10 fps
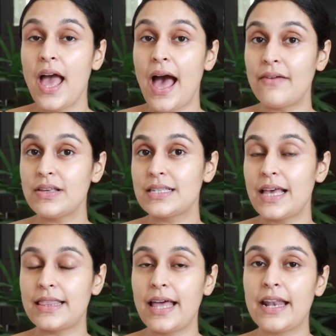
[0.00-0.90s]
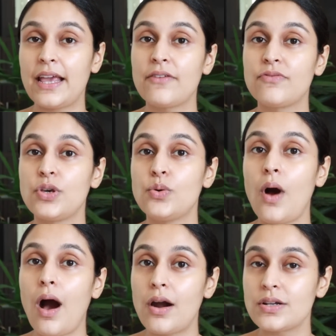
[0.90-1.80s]
Having said that, if you
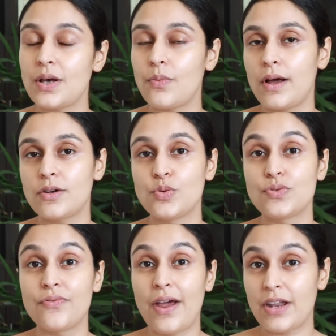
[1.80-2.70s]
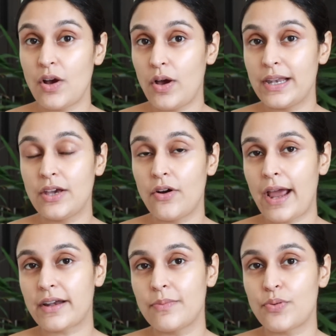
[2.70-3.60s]
are someone who's very oily or
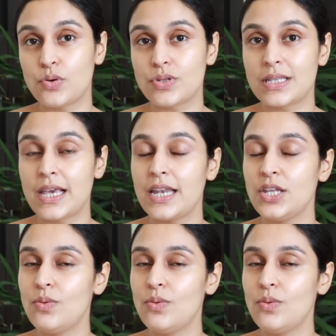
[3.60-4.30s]
acne prone skin,